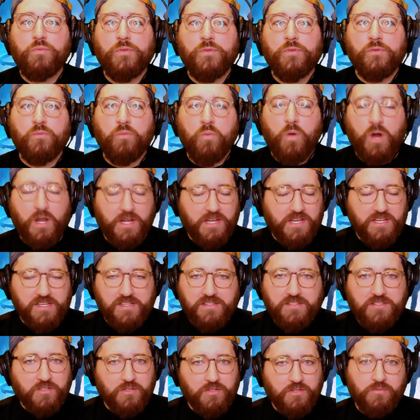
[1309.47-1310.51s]
wanted it
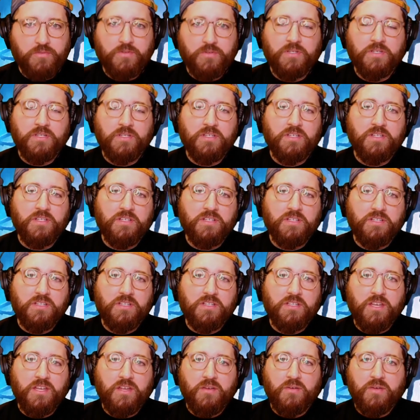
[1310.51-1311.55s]
to,
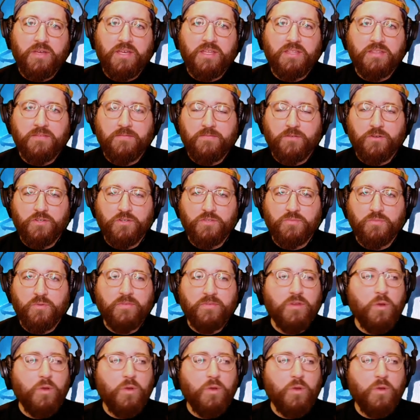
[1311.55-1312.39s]
in the first movie.